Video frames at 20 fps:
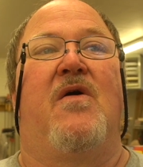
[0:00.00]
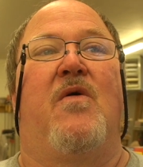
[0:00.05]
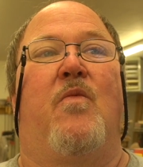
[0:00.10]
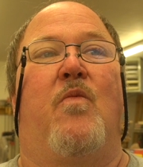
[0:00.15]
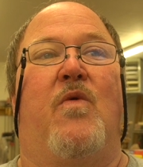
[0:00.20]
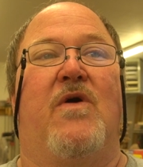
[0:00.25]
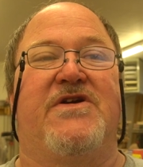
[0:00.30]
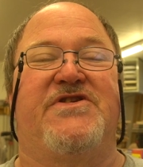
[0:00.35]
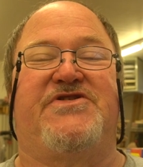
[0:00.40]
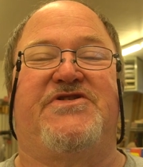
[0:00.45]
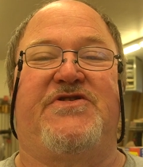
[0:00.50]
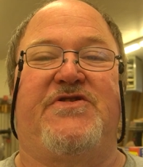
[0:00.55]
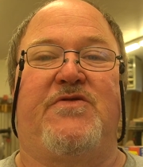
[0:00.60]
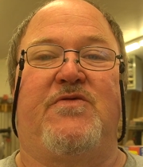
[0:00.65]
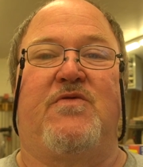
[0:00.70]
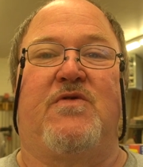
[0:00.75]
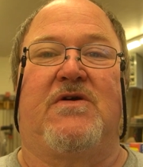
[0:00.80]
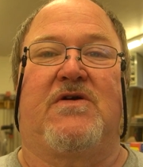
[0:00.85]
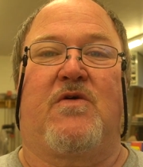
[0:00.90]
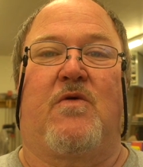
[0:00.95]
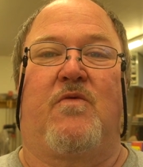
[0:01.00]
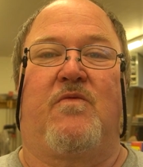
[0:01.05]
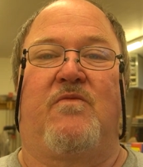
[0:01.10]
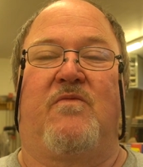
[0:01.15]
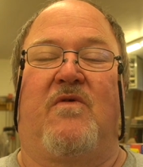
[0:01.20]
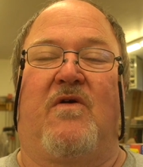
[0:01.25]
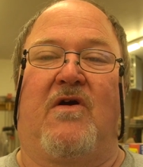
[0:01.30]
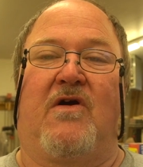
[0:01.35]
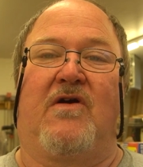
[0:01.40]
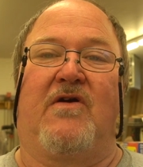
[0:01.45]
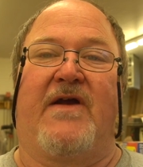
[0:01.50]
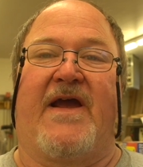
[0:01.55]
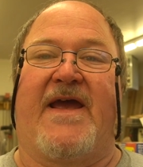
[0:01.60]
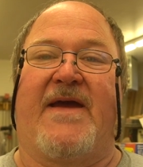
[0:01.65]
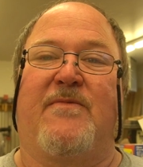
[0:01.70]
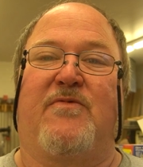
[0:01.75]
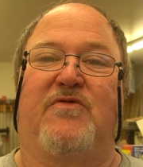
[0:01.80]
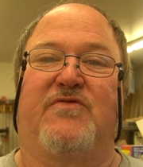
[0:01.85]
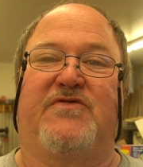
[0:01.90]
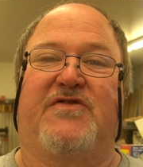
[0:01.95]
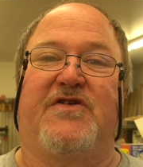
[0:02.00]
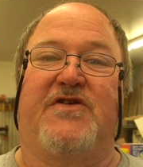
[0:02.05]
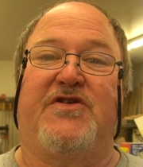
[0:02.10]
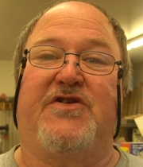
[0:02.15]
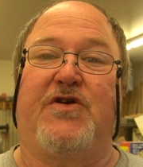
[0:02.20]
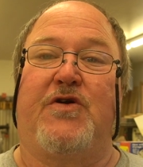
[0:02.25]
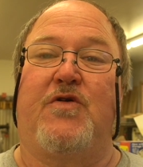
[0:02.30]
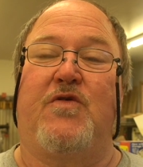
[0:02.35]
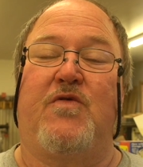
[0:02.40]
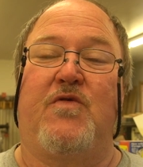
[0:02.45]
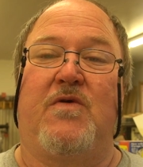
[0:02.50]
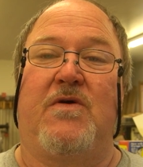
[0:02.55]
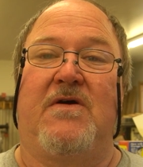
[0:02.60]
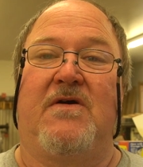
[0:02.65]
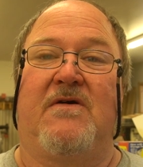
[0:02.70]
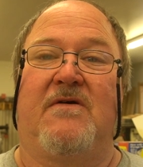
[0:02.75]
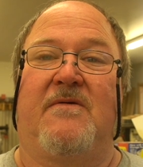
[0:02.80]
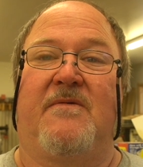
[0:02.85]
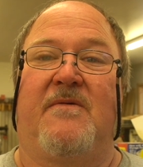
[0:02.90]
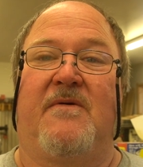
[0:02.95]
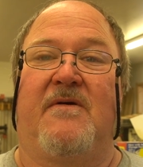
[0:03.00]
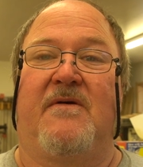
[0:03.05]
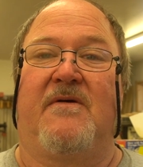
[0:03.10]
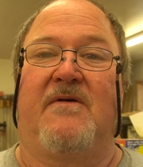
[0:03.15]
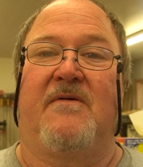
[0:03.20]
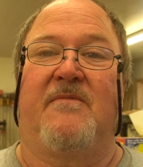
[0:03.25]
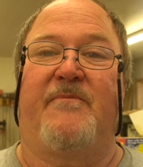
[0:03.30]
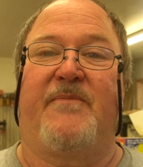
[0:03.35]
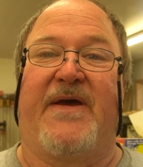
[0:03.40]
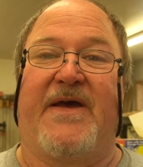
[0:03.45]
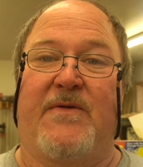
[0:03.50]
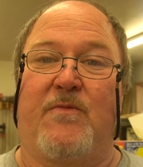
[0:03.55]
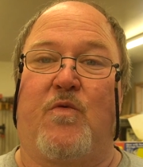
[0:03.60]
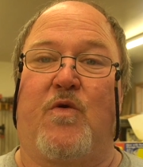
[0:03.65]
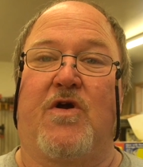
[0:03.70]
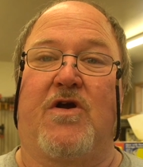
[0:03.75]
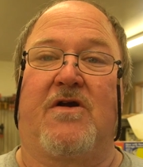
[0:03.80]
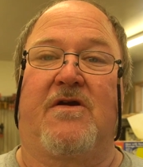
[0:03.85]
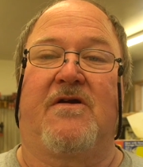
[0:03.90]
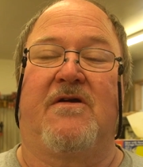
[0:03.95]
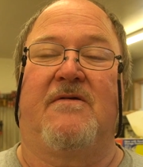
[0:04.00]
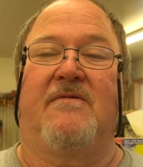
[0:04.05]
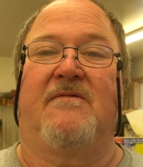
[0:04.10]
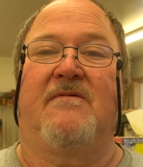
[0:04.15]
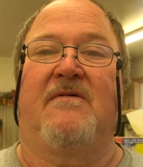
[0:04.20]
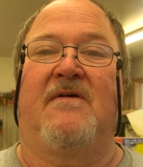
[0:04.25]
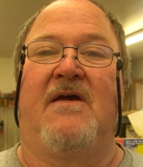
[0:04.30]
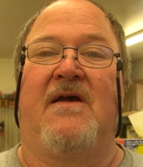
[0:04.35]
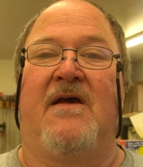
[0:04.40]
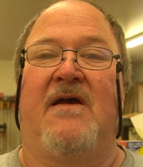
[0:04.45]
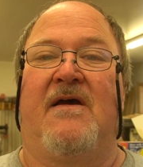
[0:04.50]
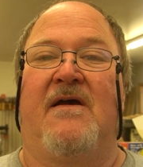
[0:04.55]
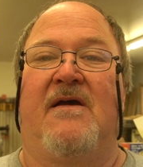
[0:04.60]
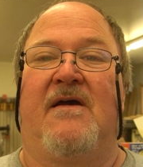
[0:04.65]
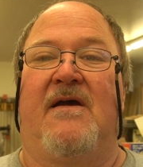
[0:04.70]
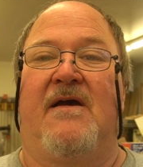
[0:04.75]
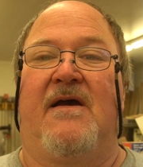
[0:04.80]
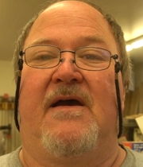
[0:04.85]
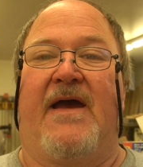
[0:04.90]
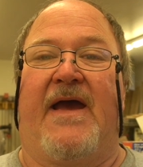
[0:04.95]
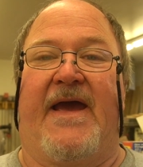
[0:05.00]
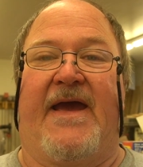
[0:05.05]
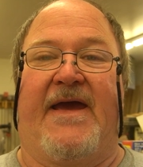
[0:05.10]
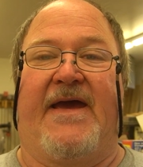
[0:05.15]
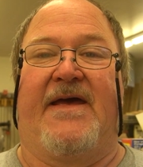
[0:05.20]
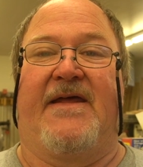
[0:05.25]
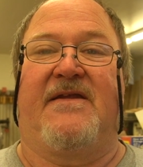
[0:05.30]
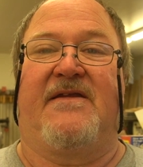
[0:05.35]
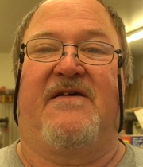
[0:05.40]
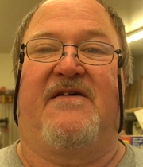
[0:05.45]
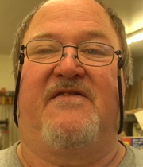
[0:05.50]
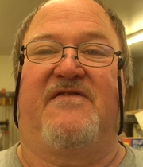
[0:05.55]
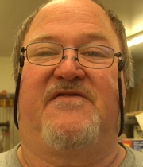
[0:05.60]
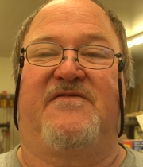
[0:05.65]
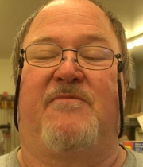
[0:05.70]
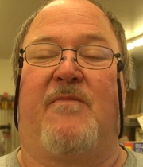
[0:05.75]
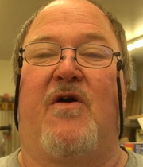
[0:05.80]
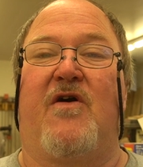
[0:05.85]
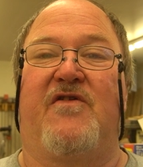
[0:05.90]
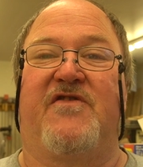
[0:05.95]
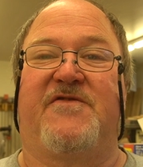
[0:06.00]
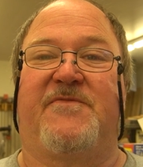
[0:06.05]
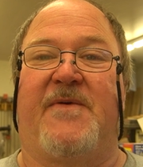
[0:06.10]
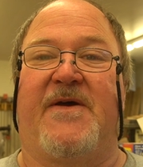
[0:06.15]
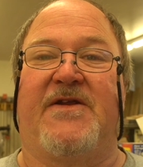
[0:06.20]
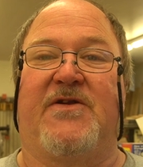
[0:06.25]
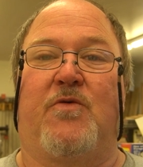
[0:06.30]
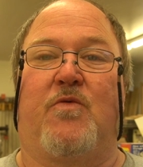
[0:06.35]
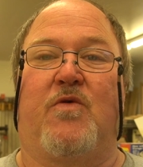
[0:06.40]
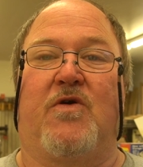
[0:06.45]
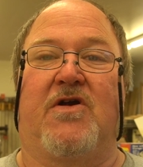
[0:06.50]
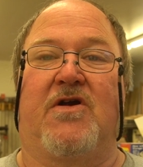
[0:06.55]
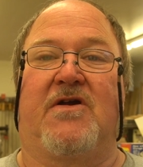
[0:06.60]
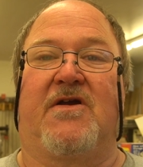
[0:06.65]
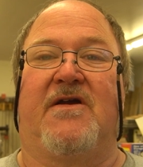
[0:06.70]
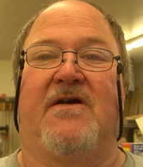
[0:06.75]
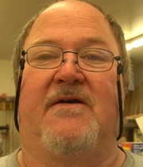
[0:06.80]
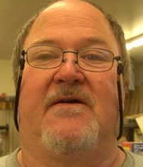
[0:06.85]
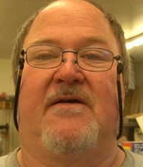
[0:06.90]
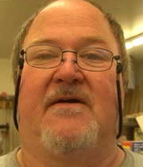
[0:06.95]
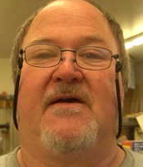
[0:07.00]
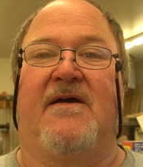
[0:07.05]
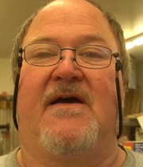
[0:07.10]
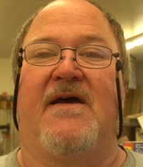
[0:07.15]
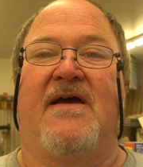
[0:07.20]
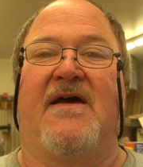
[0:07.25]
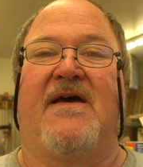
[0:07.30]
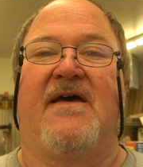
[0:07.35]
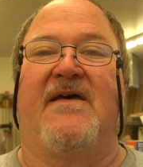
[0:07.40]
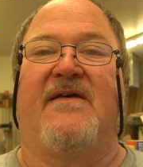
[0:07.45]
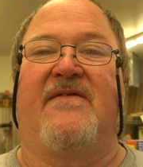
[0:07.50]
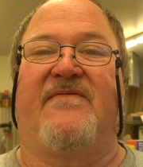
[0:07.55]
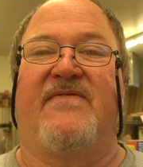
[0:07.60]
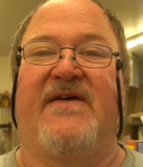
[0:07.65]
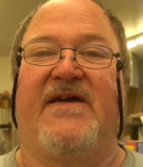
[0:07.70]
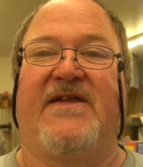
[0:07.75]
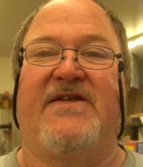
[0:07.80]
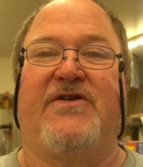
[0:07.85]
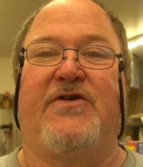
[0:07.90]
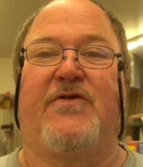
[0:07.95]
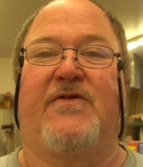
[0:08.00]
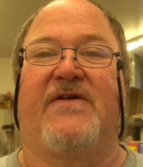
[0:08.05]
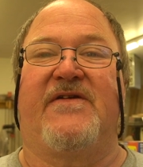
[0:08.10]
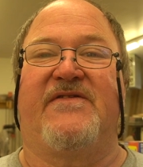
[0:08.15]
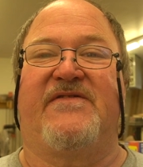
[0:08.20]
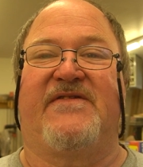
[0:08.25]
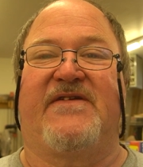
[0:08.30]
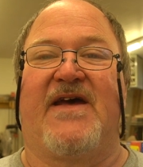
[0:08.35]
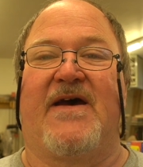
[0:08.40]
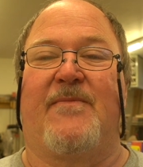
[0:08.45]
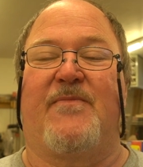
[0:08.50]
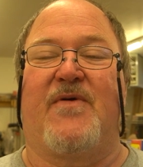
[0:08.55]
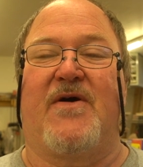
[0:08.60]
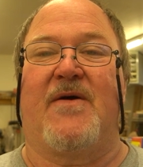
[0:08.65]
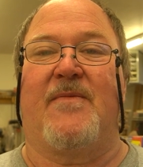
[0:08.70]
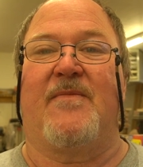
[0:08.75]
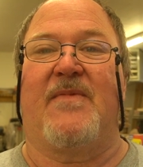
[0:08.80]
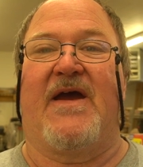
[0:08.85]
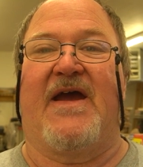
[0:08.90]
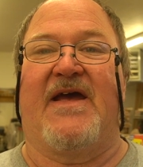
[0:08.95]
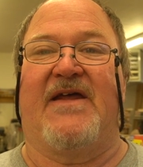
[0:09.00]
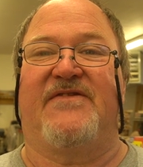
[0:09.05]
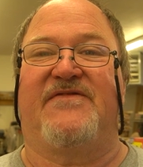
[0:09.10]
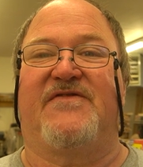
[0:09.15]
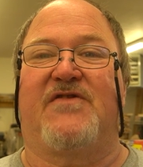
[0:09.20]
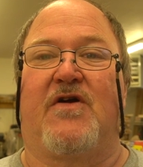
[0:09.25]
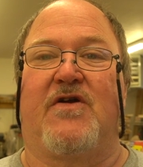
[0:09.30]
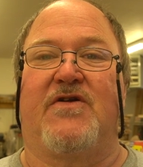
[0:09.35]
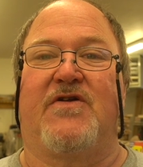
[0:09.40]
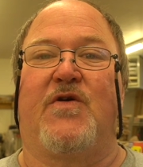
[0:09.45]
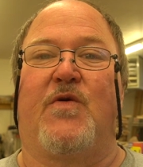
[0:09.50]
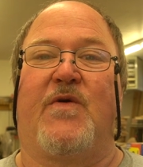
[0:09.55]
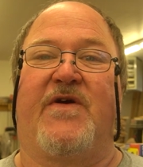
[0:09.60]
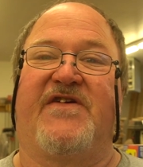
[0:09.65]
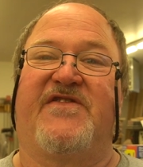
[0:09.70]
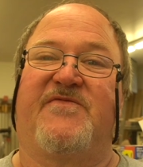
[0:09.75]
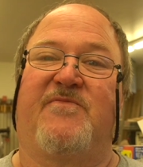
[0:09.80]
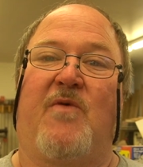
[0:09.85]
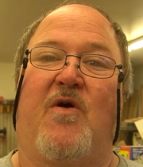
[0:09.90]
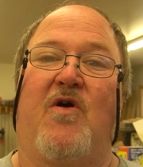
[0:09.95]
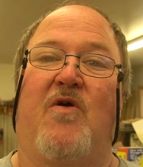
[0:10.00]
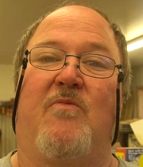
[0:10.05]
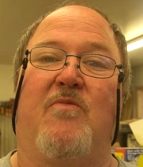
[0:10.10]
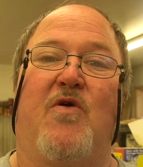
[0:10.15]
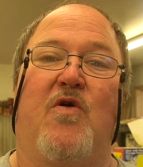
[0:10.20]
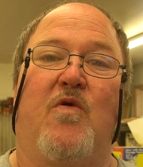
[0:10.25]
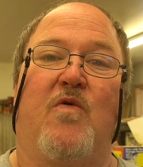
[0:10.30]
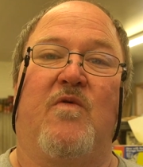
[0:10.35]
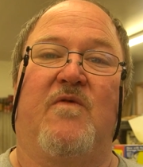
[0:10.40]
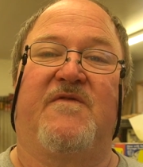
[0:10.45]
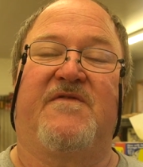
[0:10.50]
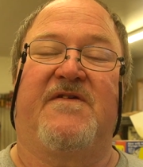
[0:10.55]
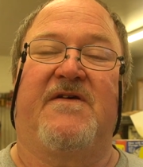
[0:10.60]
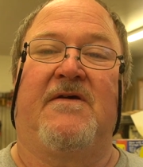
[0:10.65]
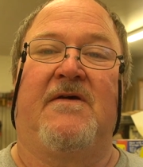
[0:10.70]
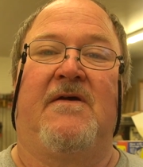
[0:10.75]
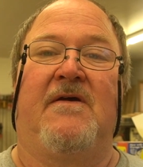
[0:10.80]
Once you are able to do pin work and small spindle work, then you can step up and start doing small bowls.